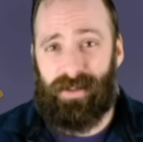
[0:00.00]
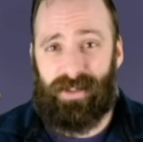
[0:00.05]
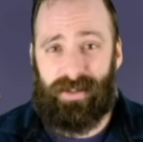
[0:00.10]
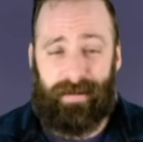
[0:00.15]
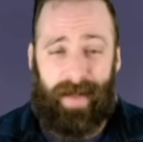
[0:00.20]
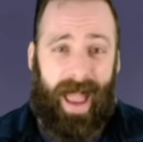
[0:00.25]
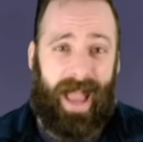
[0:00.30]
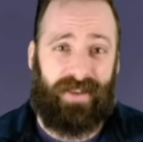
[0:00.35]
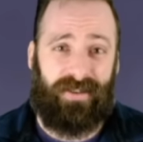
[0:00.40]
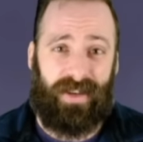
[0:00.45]

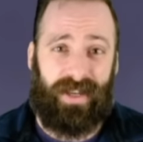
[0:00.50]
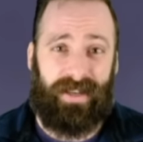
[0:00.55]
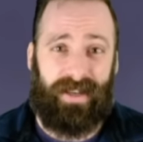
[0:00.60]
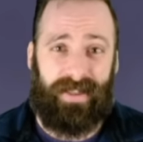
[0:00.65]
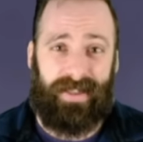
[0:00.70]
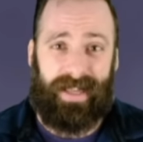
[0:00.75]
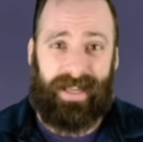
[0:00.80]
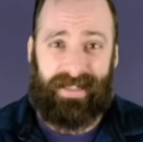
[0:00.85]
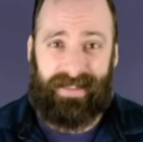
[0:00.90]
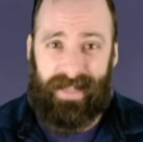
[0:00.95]
smashing into
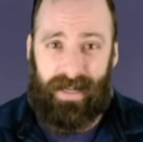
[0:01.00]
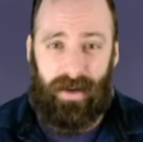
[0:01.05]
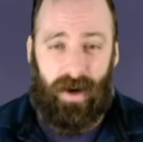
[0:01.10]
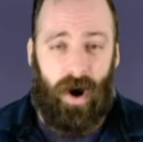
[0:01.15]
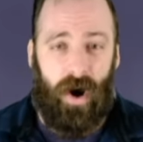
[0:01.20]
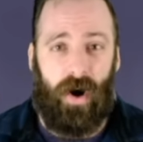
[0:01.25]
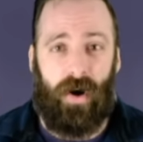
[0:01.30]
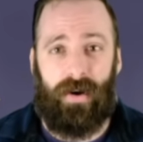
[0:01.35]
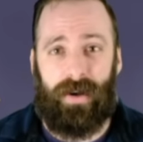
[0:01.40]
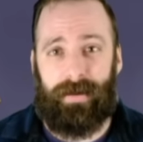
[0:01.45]
things that are
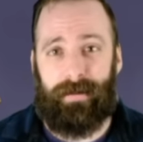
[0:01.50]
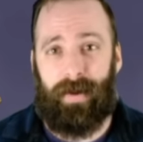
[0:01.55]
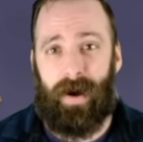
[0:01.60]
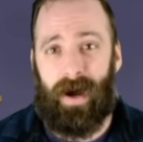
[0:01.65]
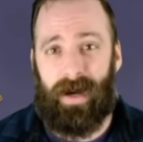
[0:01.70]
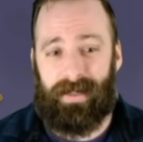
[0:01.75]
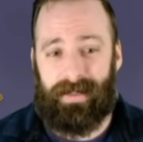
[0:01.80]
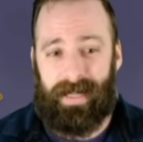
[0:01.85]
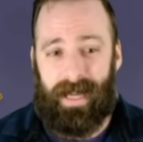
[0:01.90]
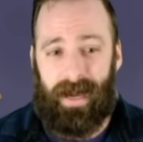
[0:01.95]
already
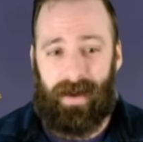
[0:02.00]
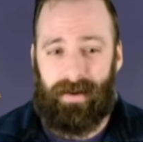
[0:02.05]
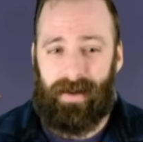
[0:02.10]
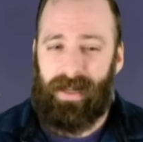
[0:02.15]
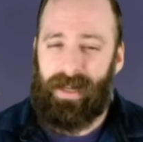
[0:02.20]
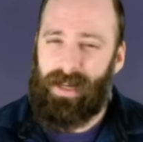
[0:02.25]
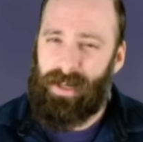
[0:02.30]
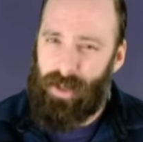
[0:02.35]
bogged down.